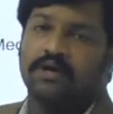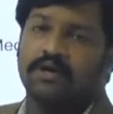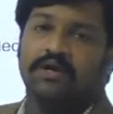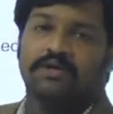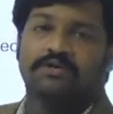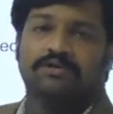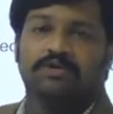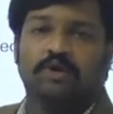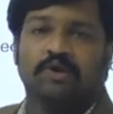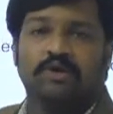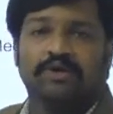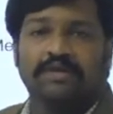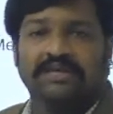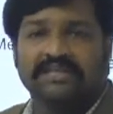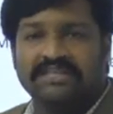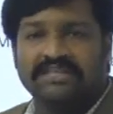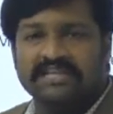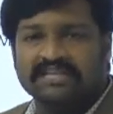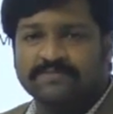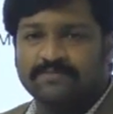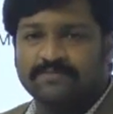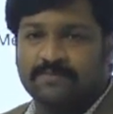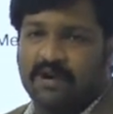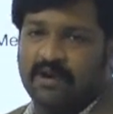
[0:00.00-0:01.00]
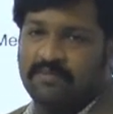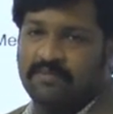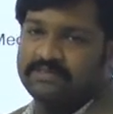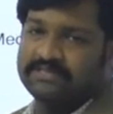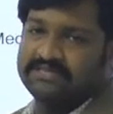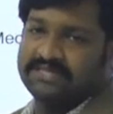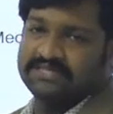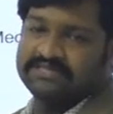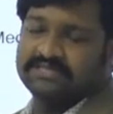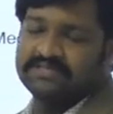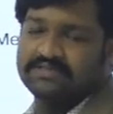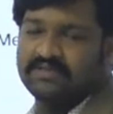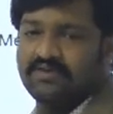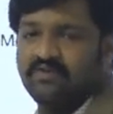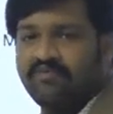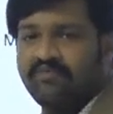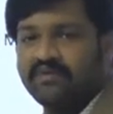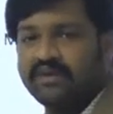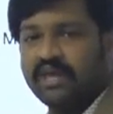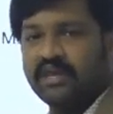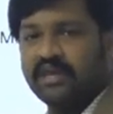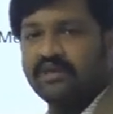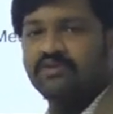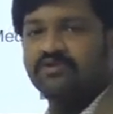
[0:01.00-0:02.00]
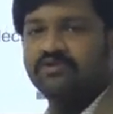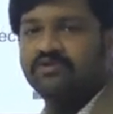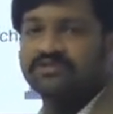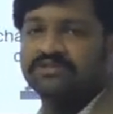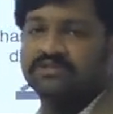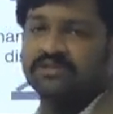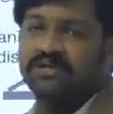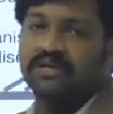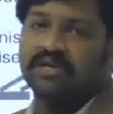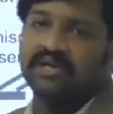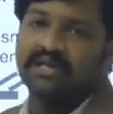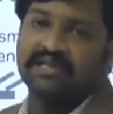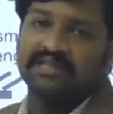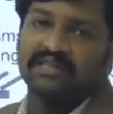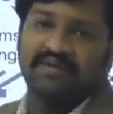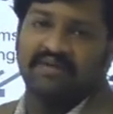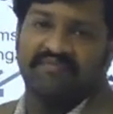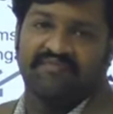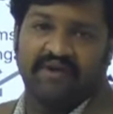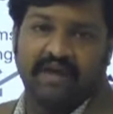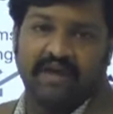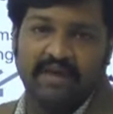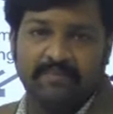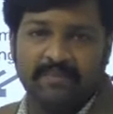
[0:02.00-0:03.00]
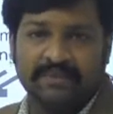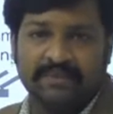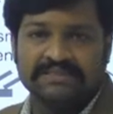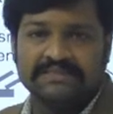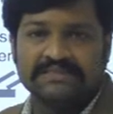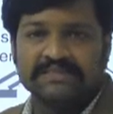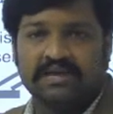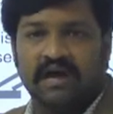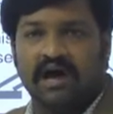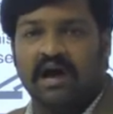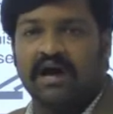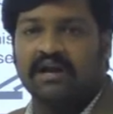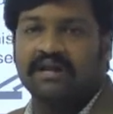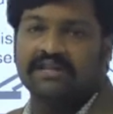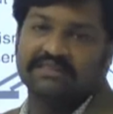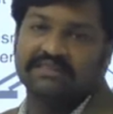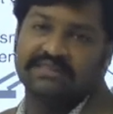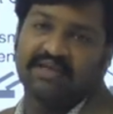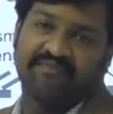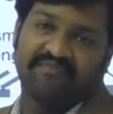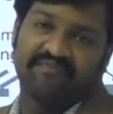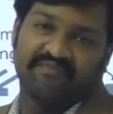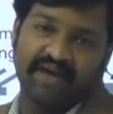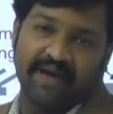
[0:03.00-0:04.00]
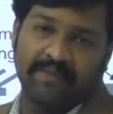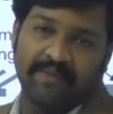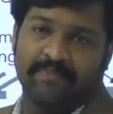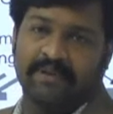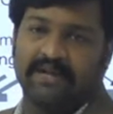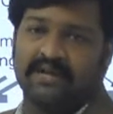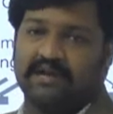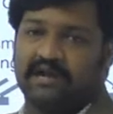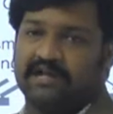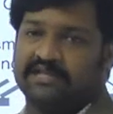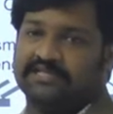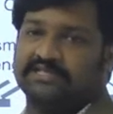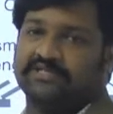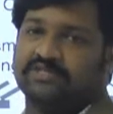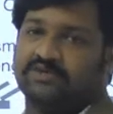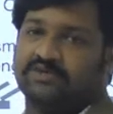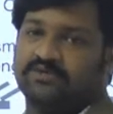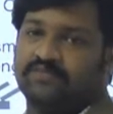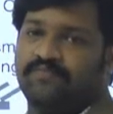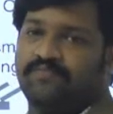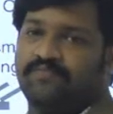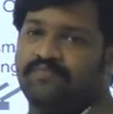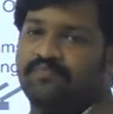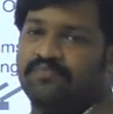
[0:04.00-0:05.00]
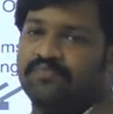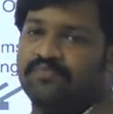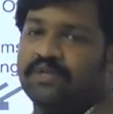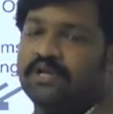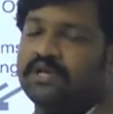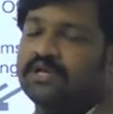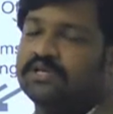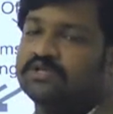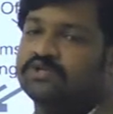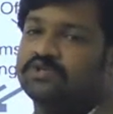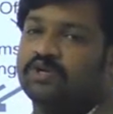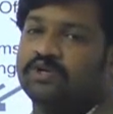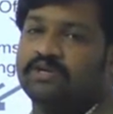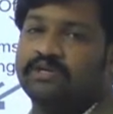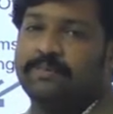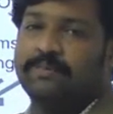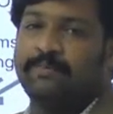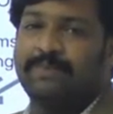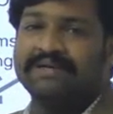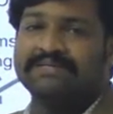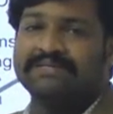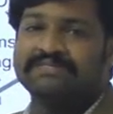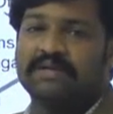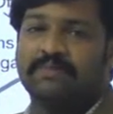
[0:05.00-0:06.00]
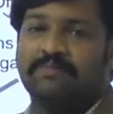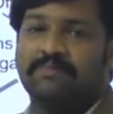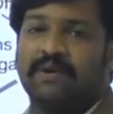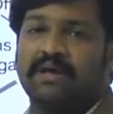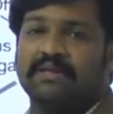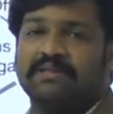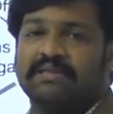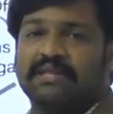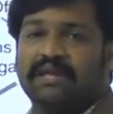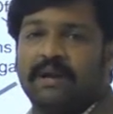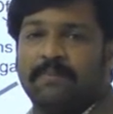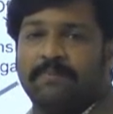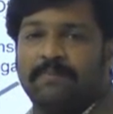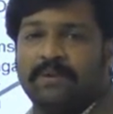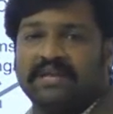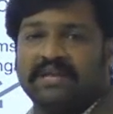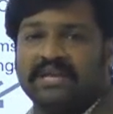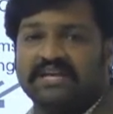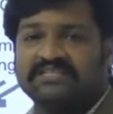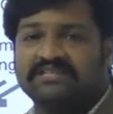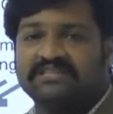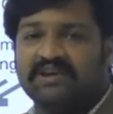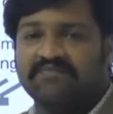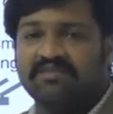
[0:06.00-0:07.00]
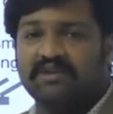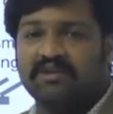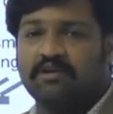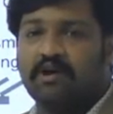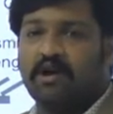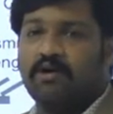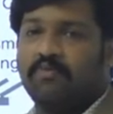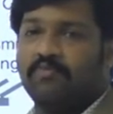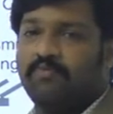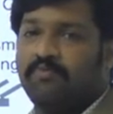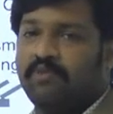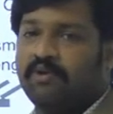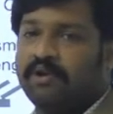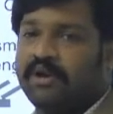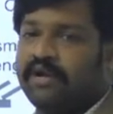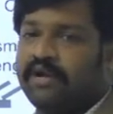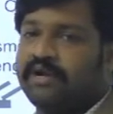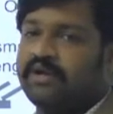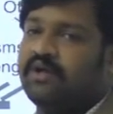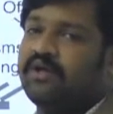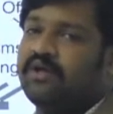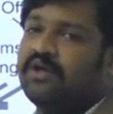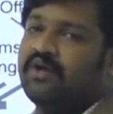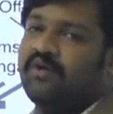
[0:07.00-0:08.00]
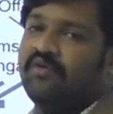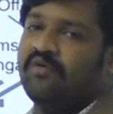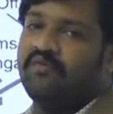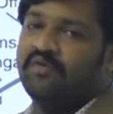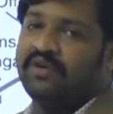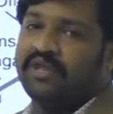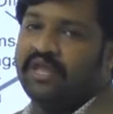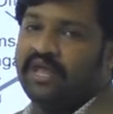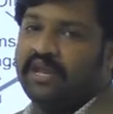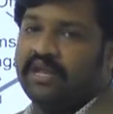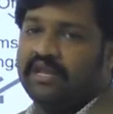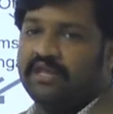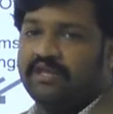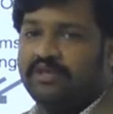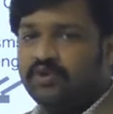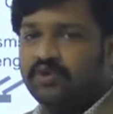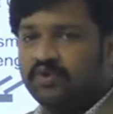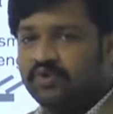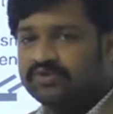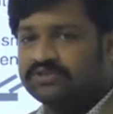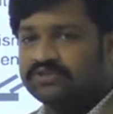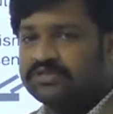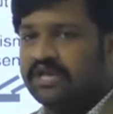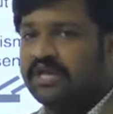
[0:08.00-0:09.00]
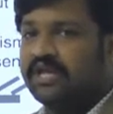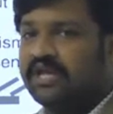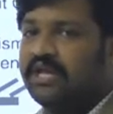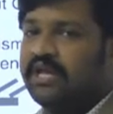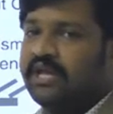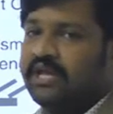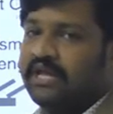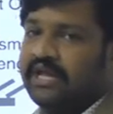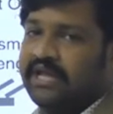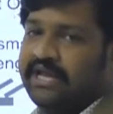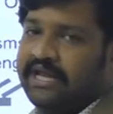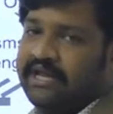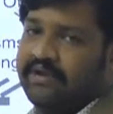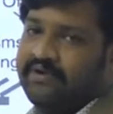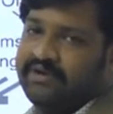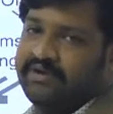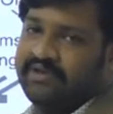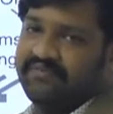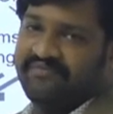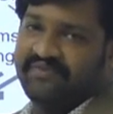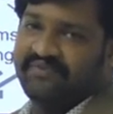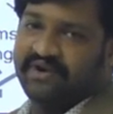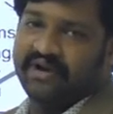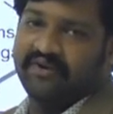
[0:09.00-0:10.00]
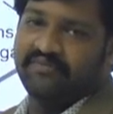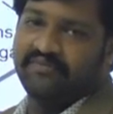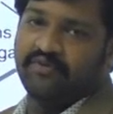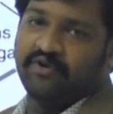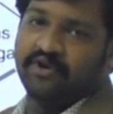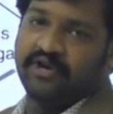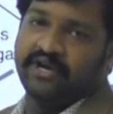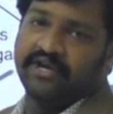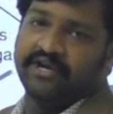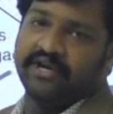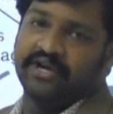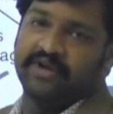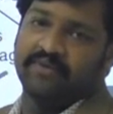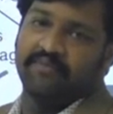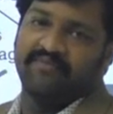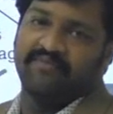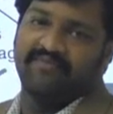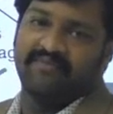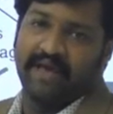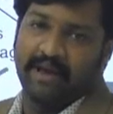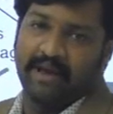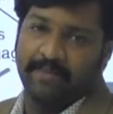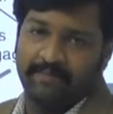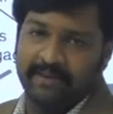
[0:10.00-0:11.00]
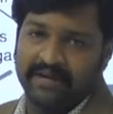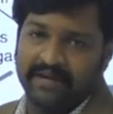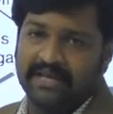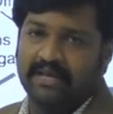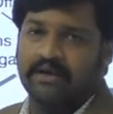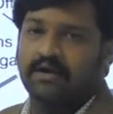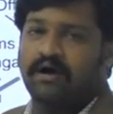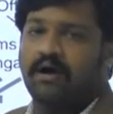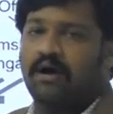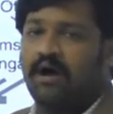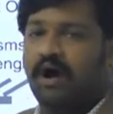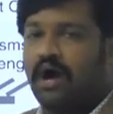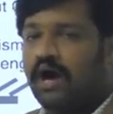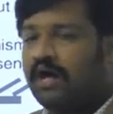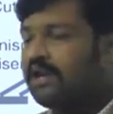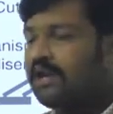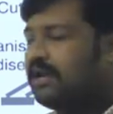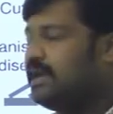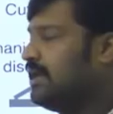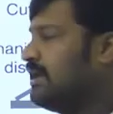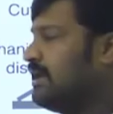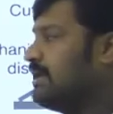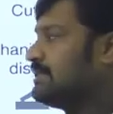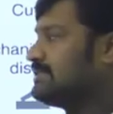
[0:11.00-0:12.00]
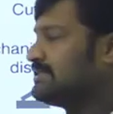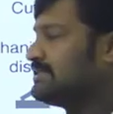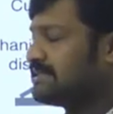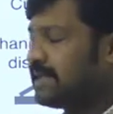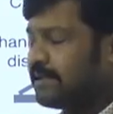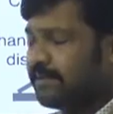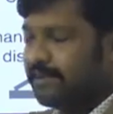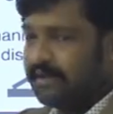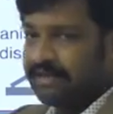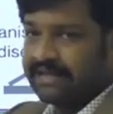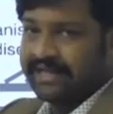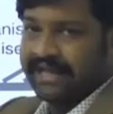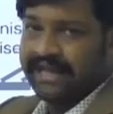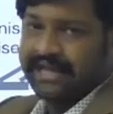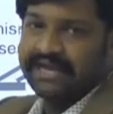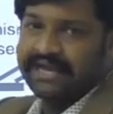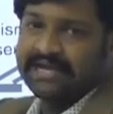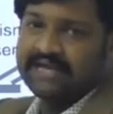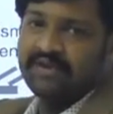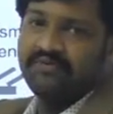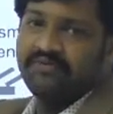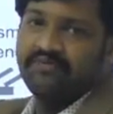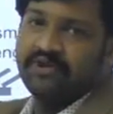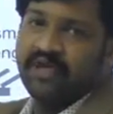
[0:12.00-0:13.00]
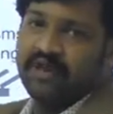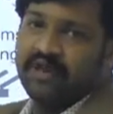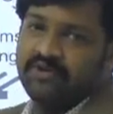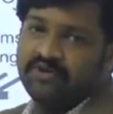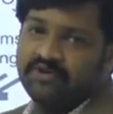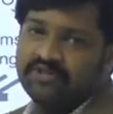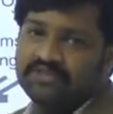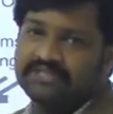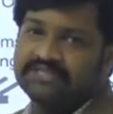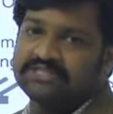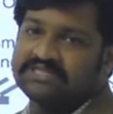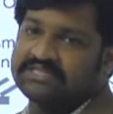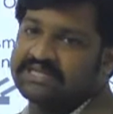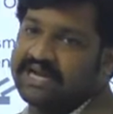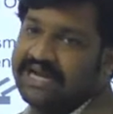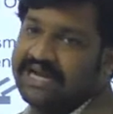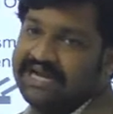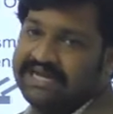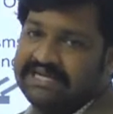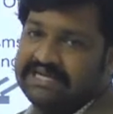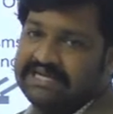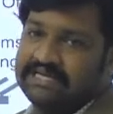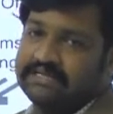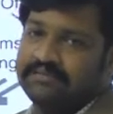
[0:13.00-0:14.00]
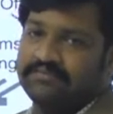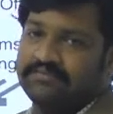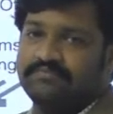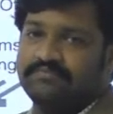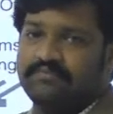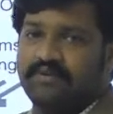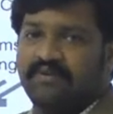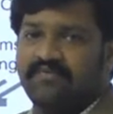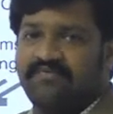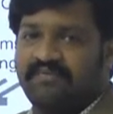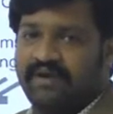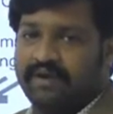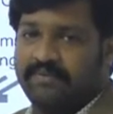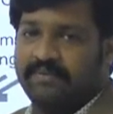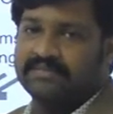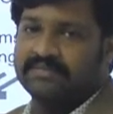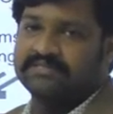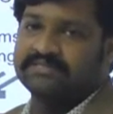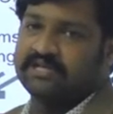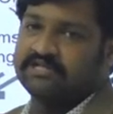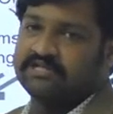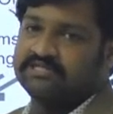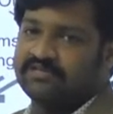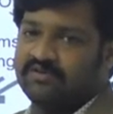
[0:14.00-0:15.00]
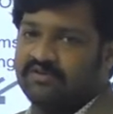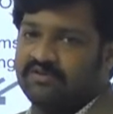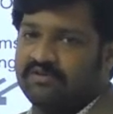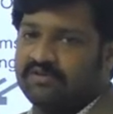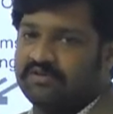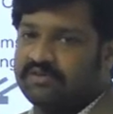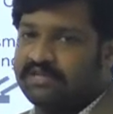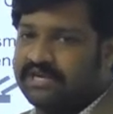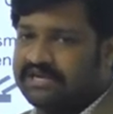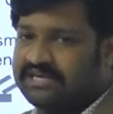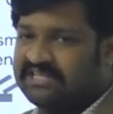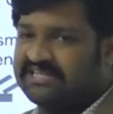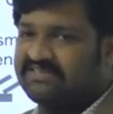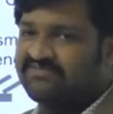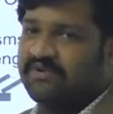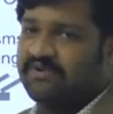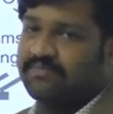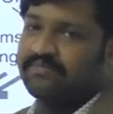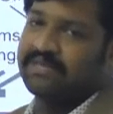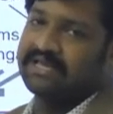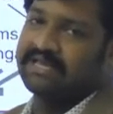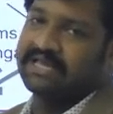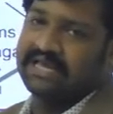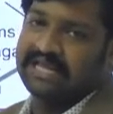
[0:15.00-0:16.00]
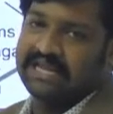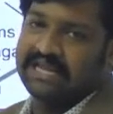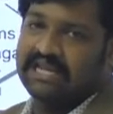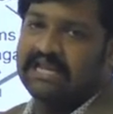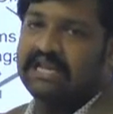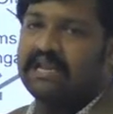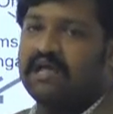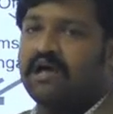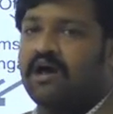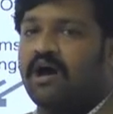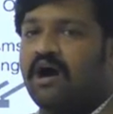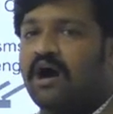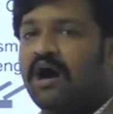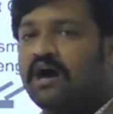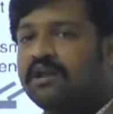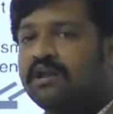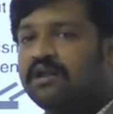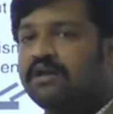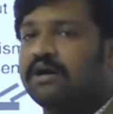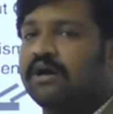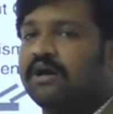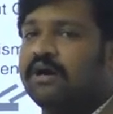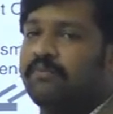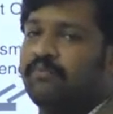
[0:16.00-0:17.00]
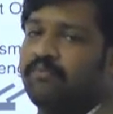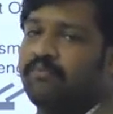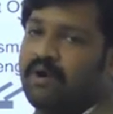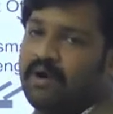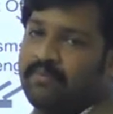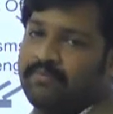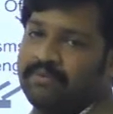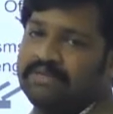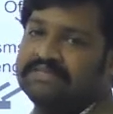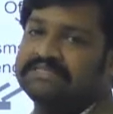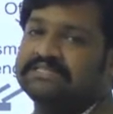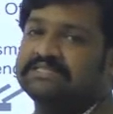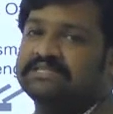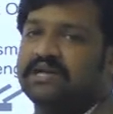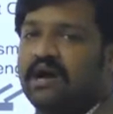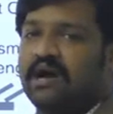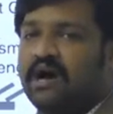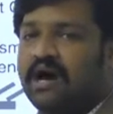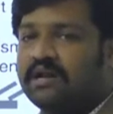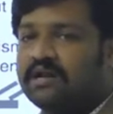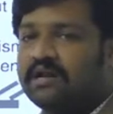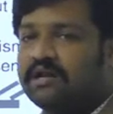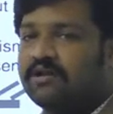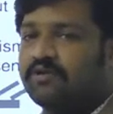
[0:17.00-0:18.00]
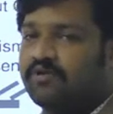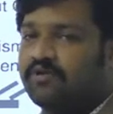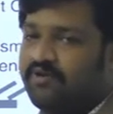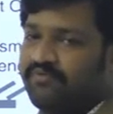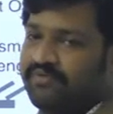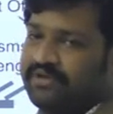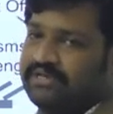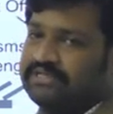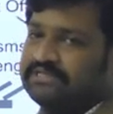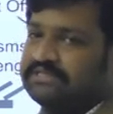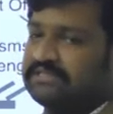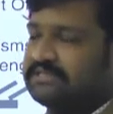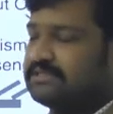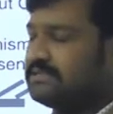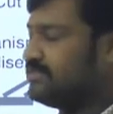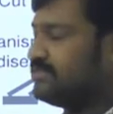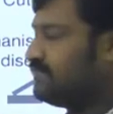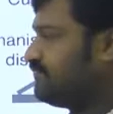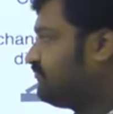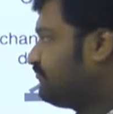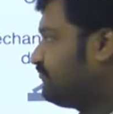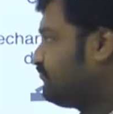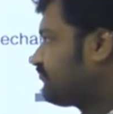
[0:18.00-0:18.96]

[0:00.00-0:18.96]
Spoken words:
So in this process, we can use the fibers or the fabric also. So it depends upon the application of the component. We can use a different oriented fabric, or directly we can use straight fibers also. That is from the creel or bobbins or rovings.